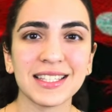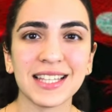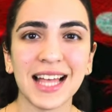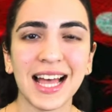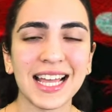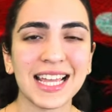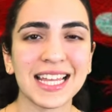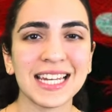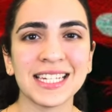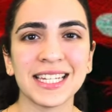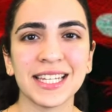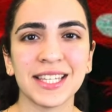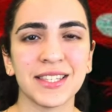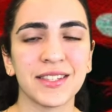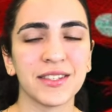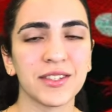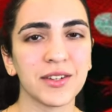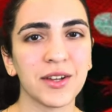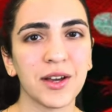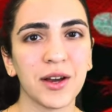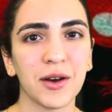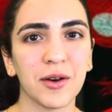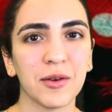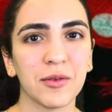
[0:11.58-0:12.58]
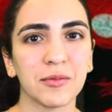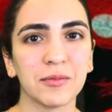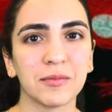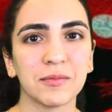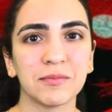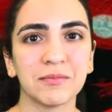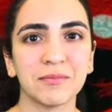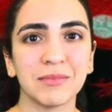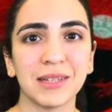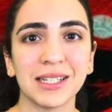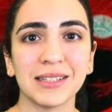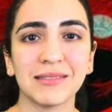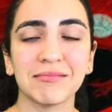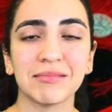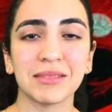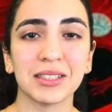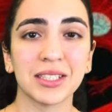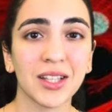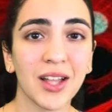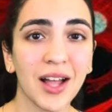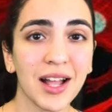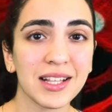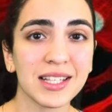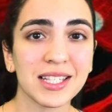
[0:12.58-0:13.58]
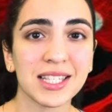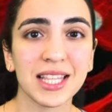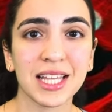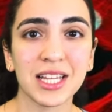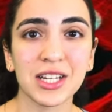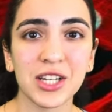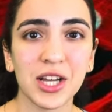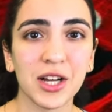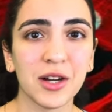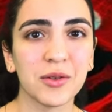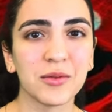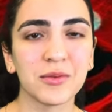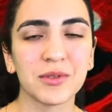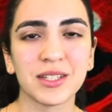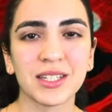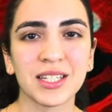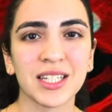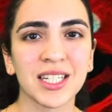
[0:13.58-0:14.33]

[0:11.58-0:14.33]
scientists know, and lots they don't.